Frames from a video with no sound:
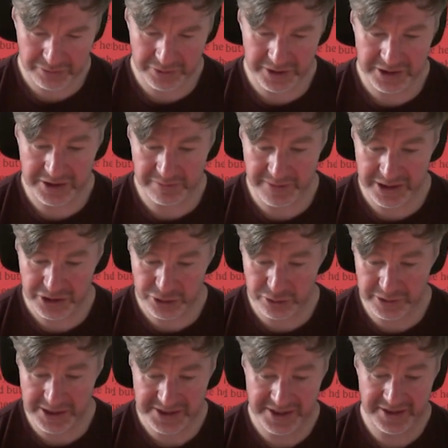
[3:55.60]
We need to make sure
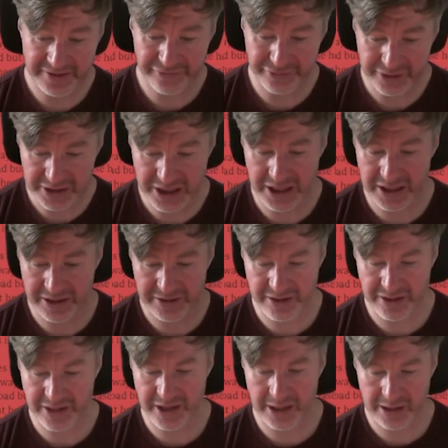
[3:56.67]
that's a different color
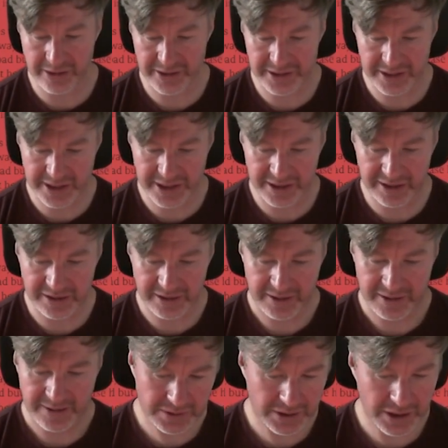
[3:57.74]
than the lightning.
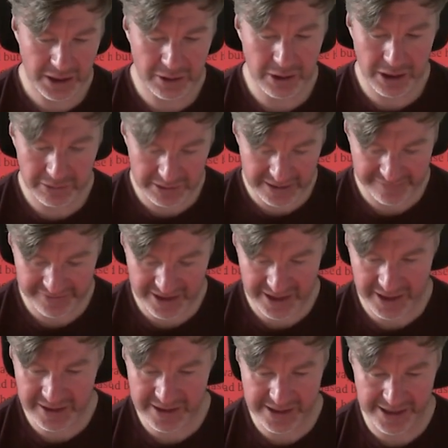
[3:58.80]
I'll leave that
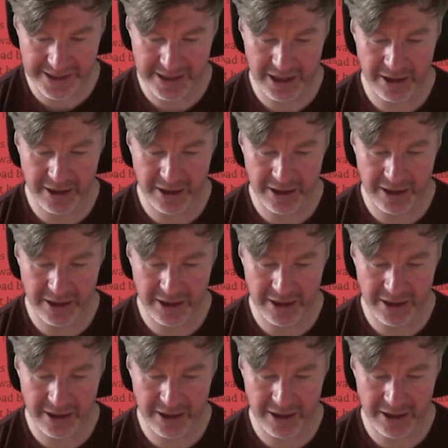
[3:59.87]
in there.